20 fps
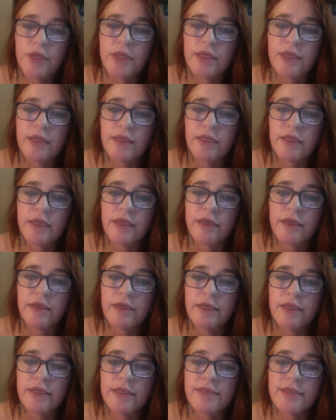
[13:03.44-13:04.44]
in
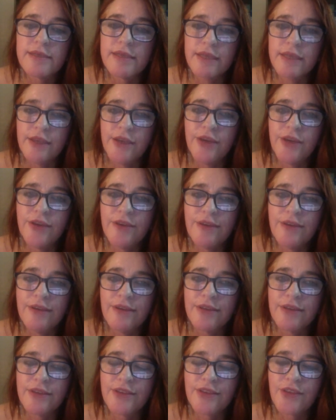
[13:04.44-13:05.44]
there is here
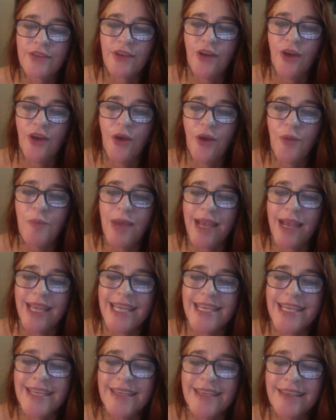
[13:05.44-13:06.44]
on this call,
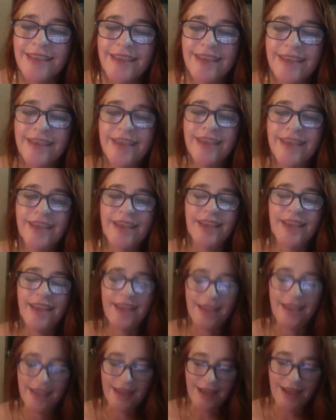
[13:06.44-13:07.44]
Mike.
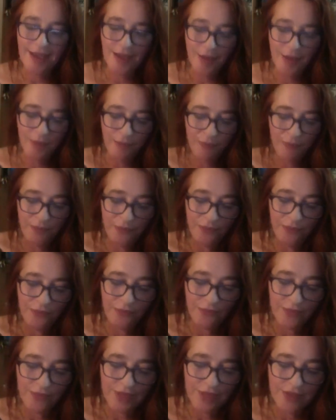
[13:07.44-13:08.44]
And
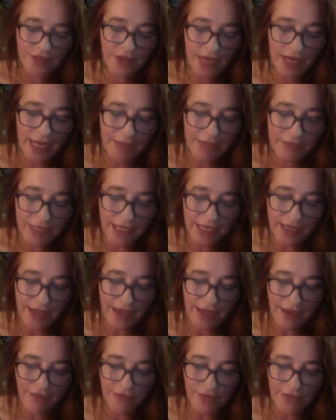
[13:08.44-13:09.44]
so I'm gonna
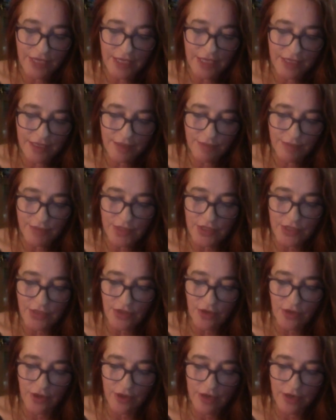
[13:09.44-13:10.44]
have him
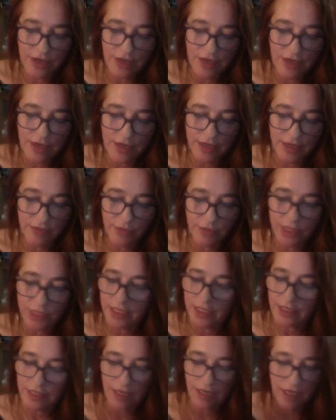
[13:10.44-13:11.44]
start and we
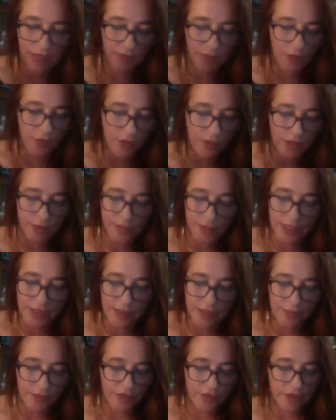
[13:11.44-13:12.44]
can talk more about
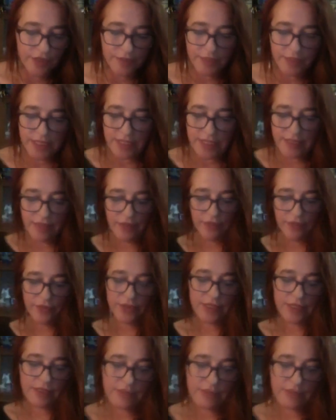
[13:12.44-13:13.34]
the program itself and